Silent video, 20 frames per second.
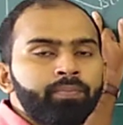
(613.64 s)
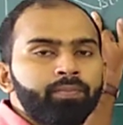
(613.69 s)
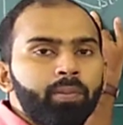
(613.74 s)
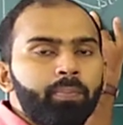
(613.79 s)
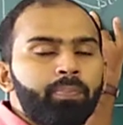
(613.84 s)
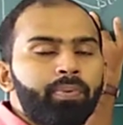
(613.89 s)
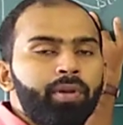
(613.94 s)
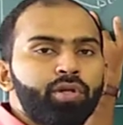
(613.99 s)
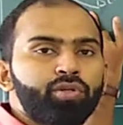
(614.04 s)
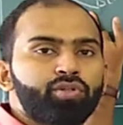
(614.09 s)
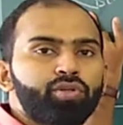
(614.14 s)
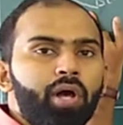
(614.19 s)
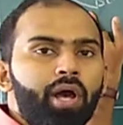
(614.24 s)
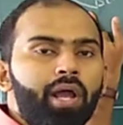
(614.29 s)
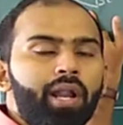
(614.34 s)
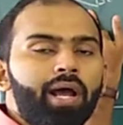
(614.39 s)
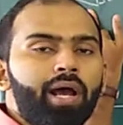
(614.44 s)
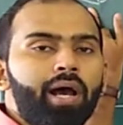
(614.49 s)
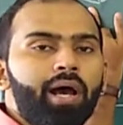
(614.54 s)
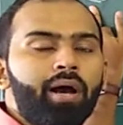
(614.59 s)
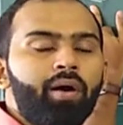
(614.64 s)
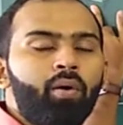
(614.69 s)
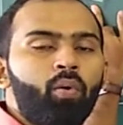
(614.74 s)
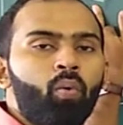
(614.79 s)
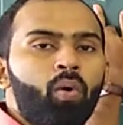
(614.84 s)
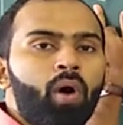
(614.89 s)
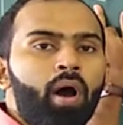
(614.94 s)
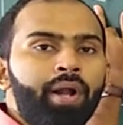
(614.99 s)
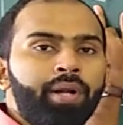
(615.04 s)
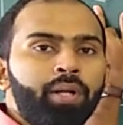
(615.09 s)
the pressure
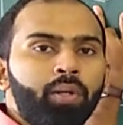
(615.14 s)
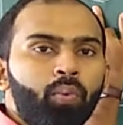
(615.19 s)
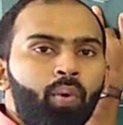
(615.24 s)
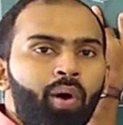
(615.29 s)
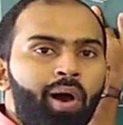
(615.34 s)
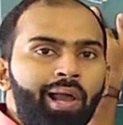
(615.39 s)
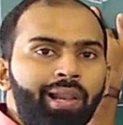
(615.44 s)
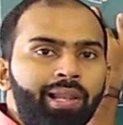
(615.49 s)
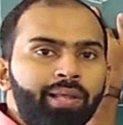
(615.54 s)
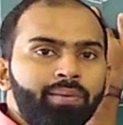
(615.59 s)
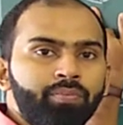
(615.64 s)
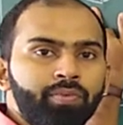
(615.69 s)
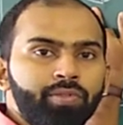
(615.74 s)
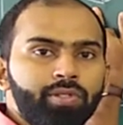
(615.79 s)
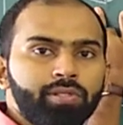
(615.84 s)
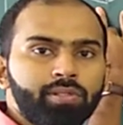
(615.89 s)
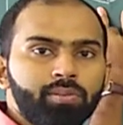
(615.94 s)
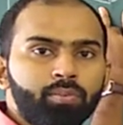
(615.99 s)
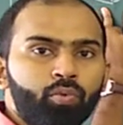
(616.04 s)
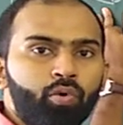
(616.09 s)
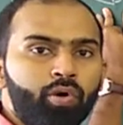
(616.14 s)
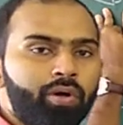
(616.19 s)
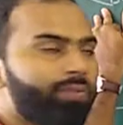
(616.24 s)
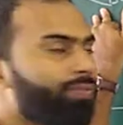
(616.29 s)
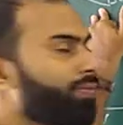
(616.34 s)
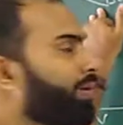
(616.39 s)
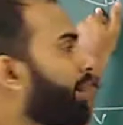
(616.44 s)
and volume which is moved